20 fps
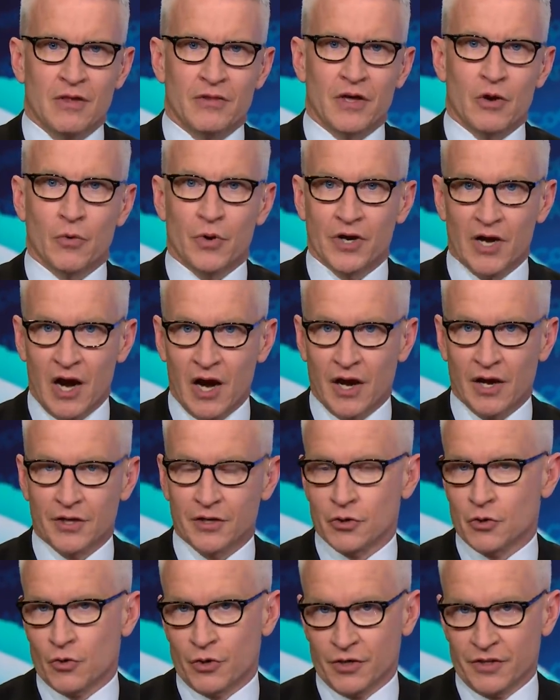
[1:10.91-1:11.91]
They went
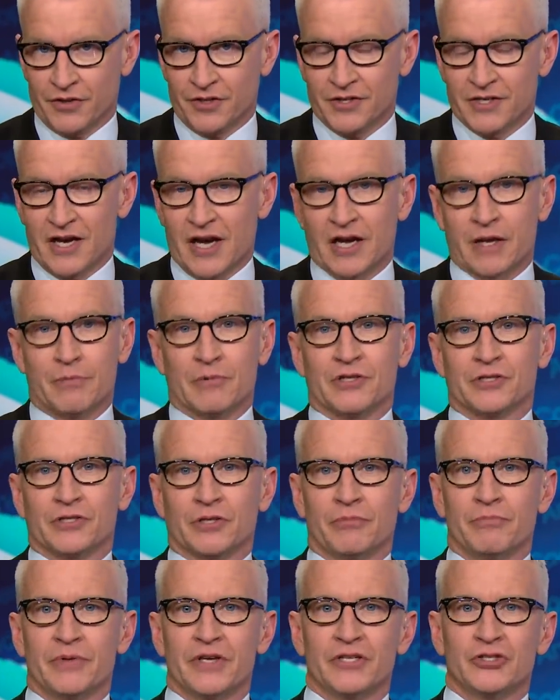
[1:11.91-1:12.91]
on, according to the document,
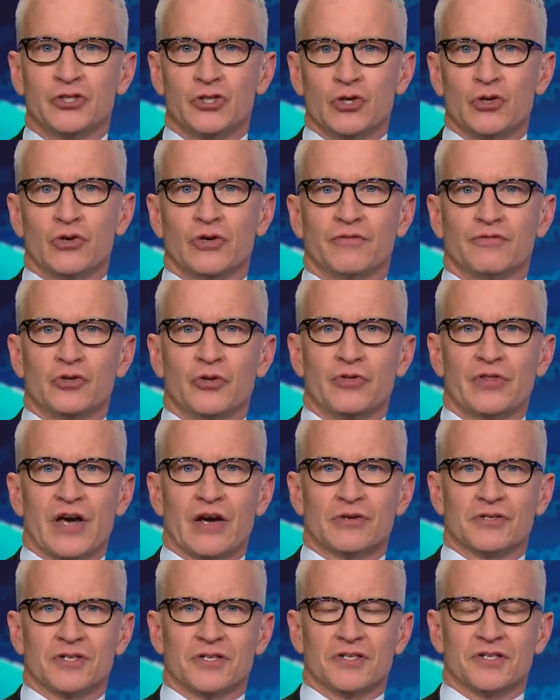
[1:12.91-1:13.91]
until mid June of
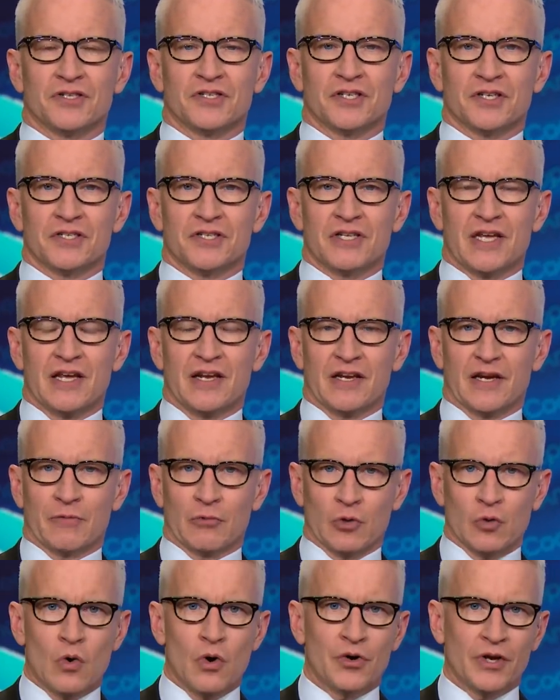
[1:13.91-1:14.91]
2016.
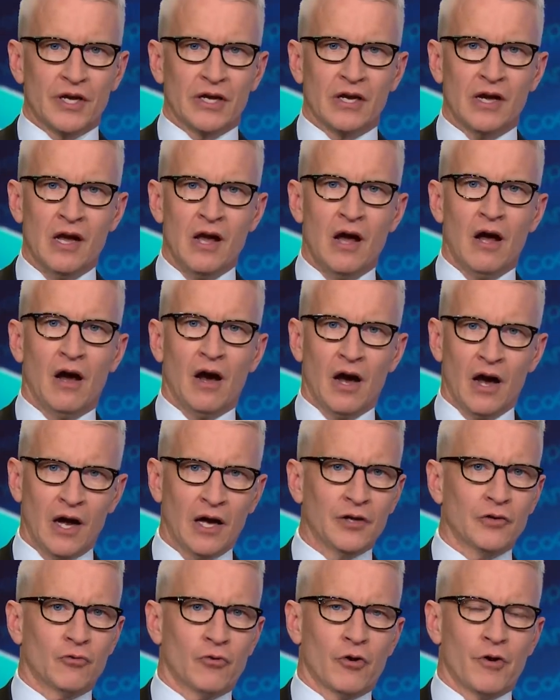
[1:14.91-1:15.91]
I'm quoting,
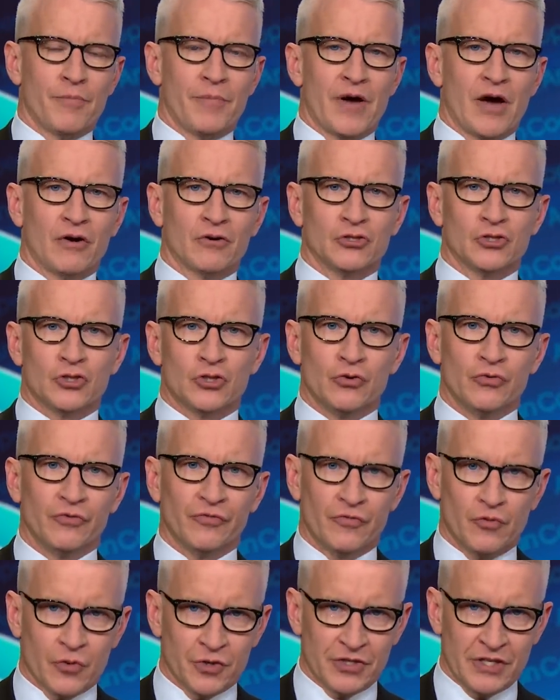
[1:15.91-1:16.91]
on or about
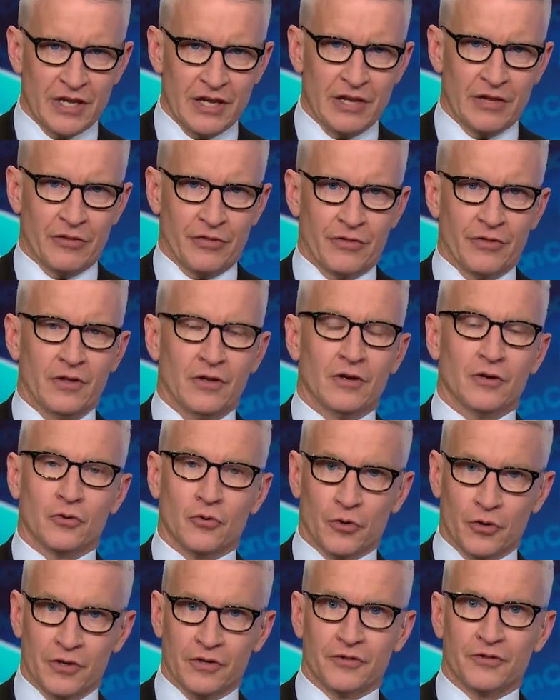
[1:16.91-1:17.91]
June 14th,
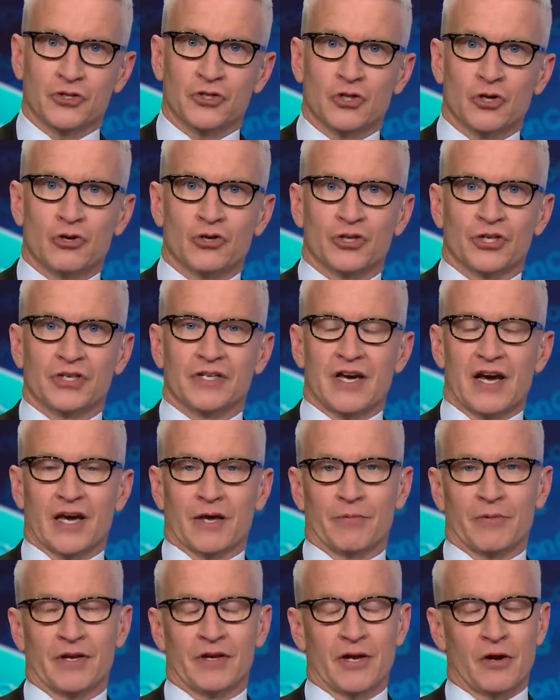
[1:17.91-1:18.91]
according to the charging
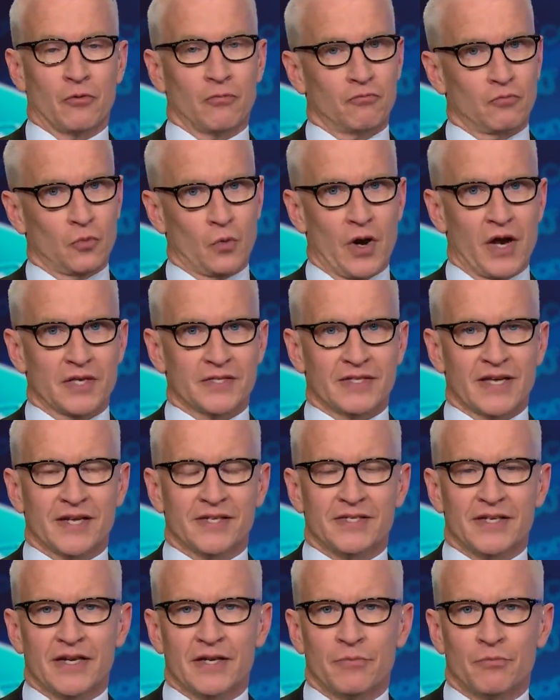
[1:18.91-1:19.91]
document. Now, why is
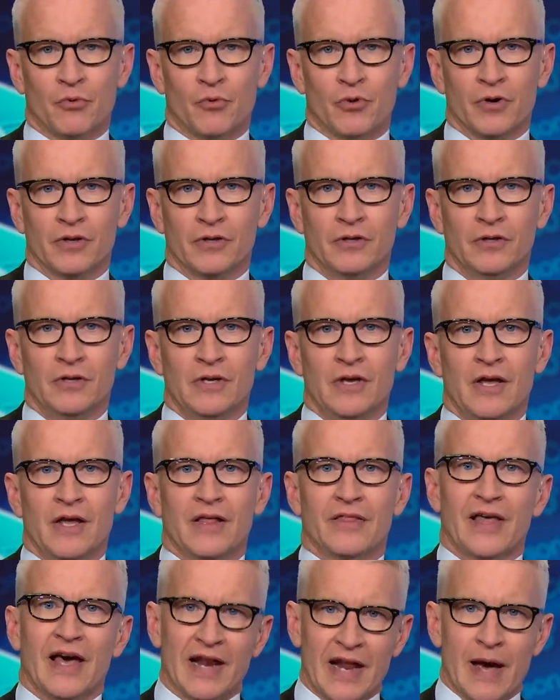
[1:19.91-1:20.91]
that date important?
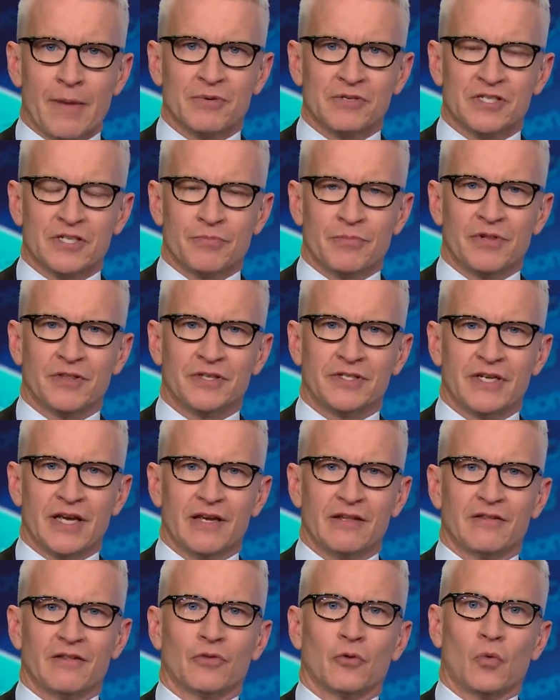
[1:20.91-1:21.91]
That happens to be the
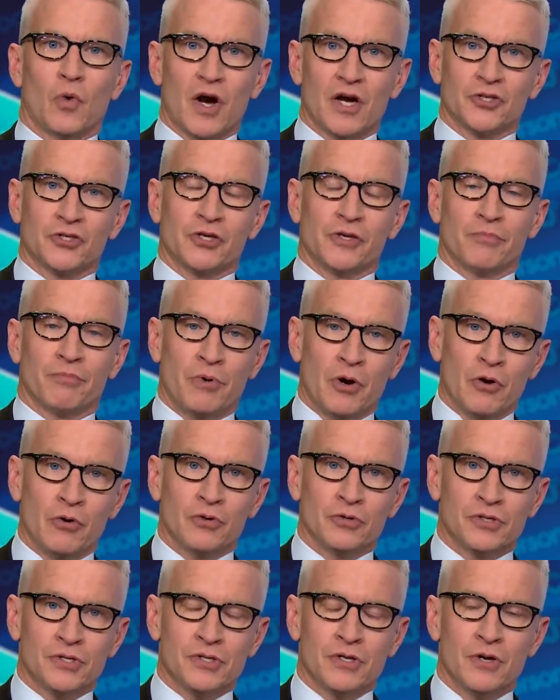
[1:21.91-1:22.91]
date that the Washington
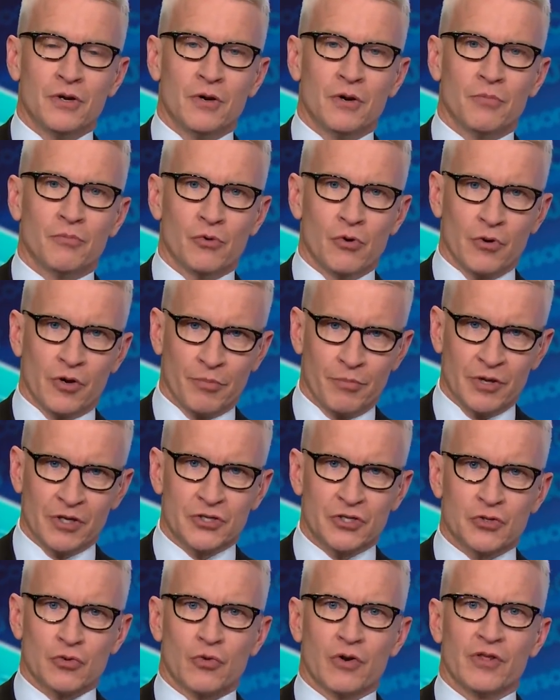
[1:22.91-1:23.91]
Post broke a
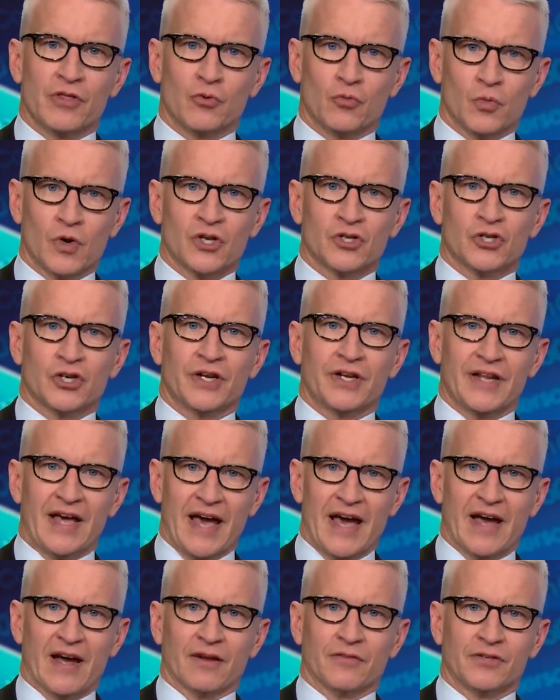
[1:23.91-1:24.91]
big story that Russia had
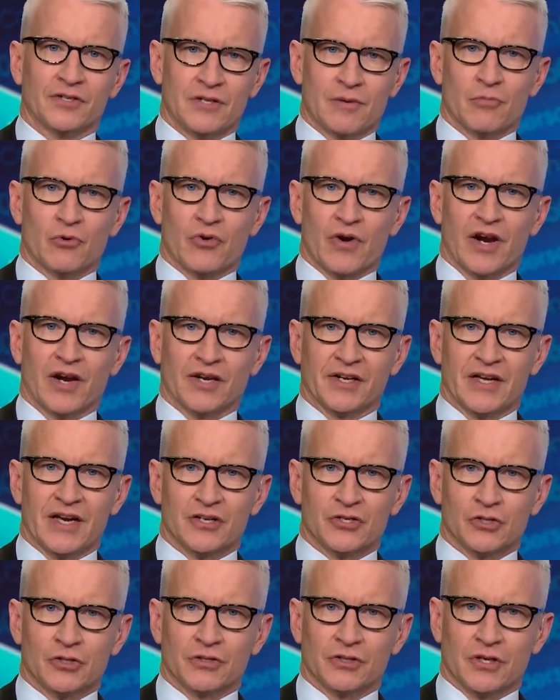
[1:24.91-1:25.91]
hacked the Democratic
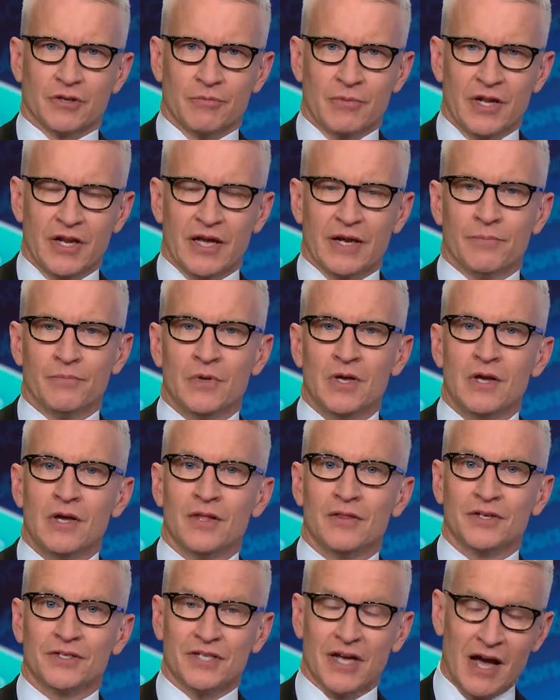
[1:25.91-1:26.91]
National Committee.
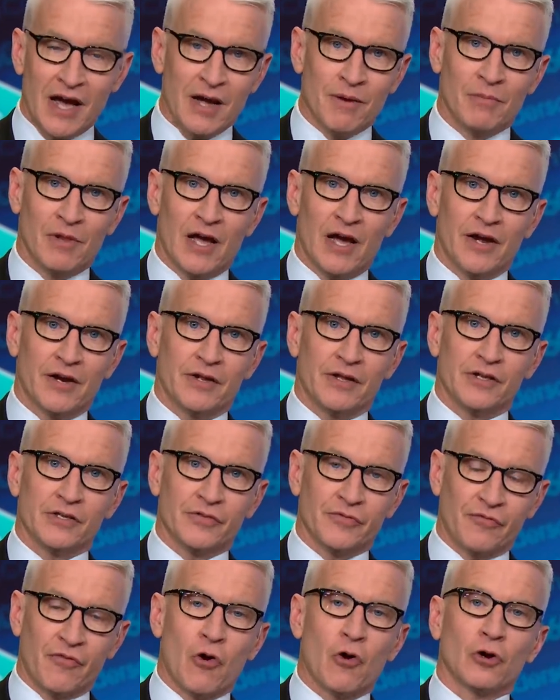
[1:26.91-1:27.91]
The timeline
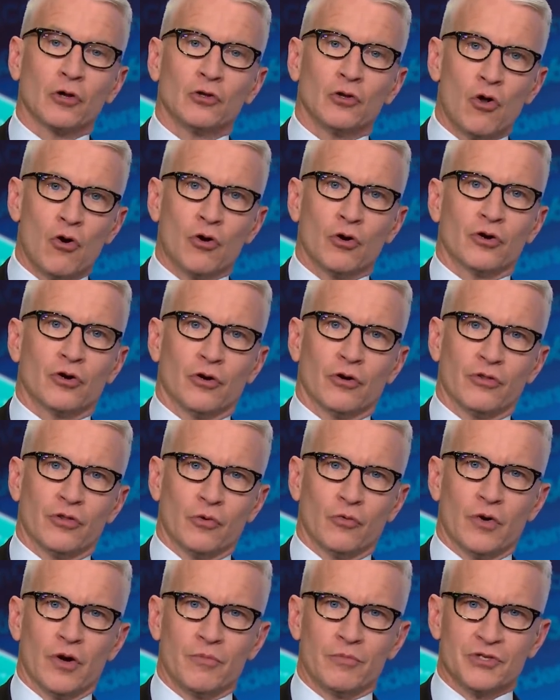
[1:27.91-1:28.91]
is far longer
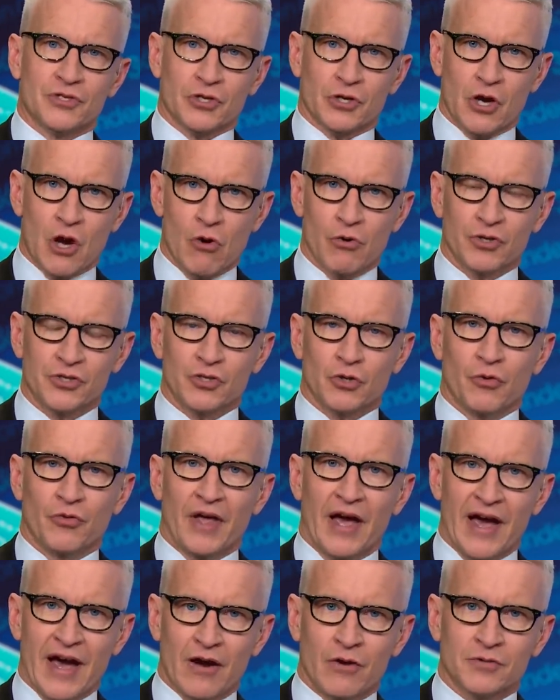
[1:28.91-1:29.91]
than what Mr. Cohen told
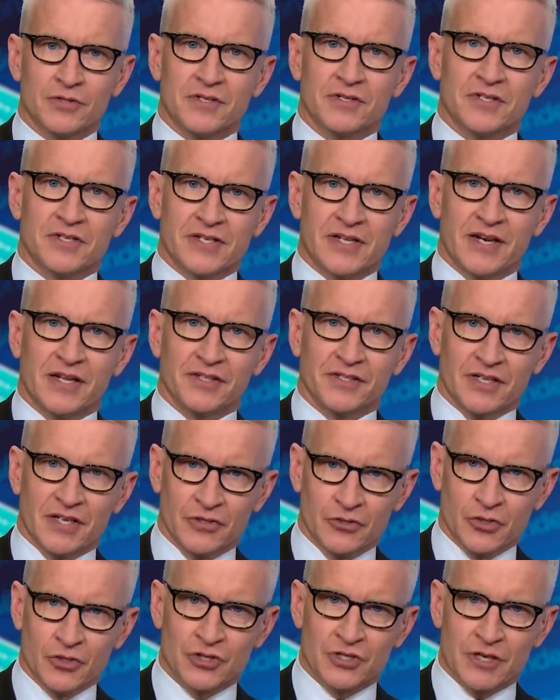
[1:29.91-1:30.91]
the House and Senate
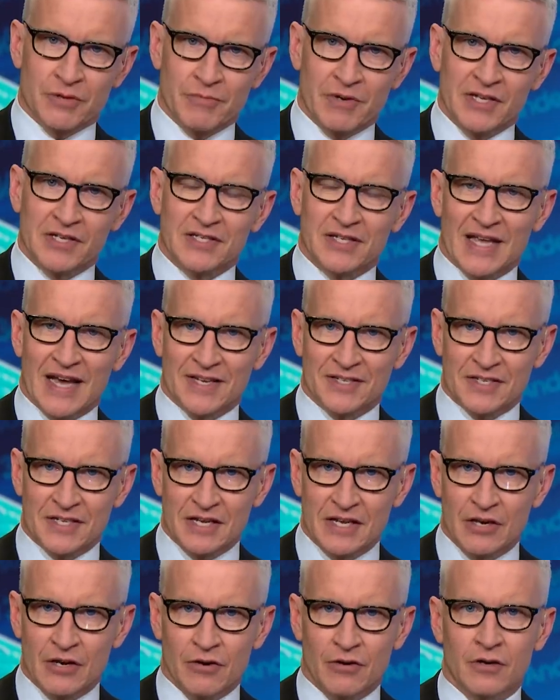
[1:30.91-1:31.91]
Intelligence Committees last
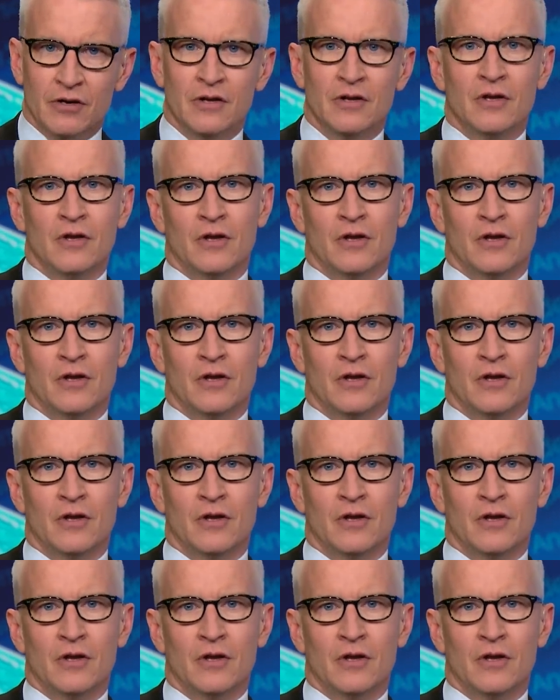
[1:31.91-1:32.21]
year.